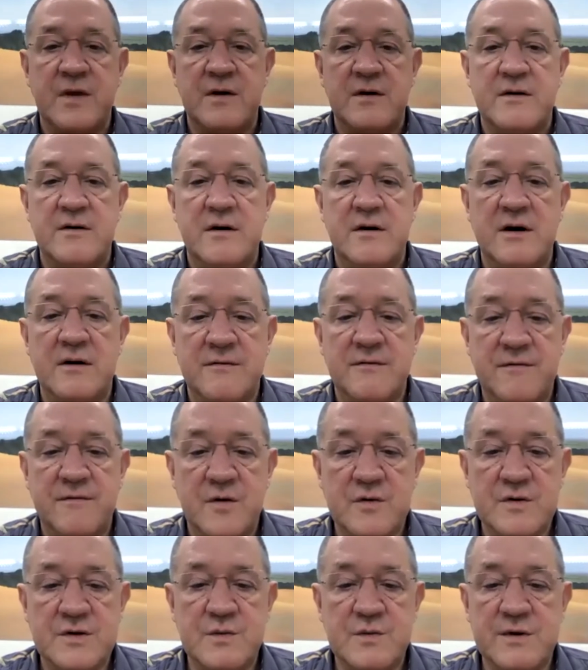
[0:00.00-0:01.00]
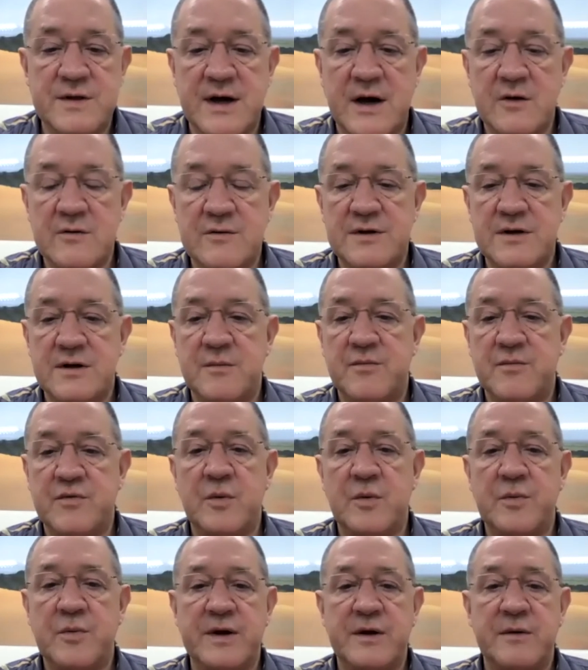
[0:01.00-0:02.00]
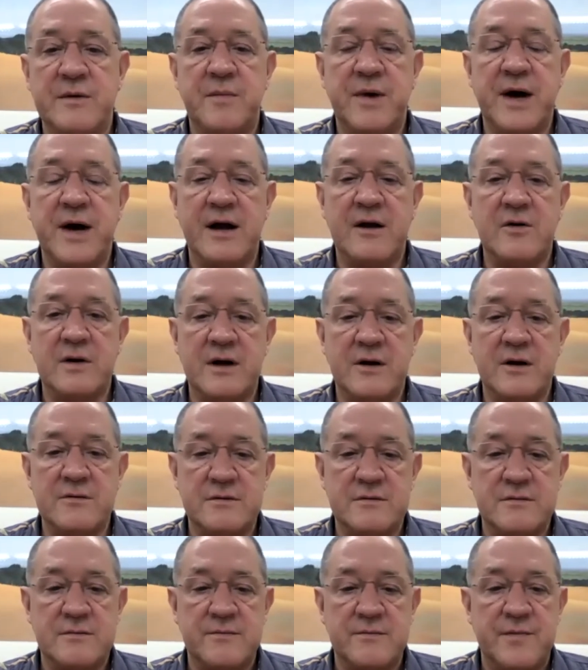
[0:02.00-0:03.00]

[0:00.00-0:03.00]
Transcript: uh, folks without the appropriate background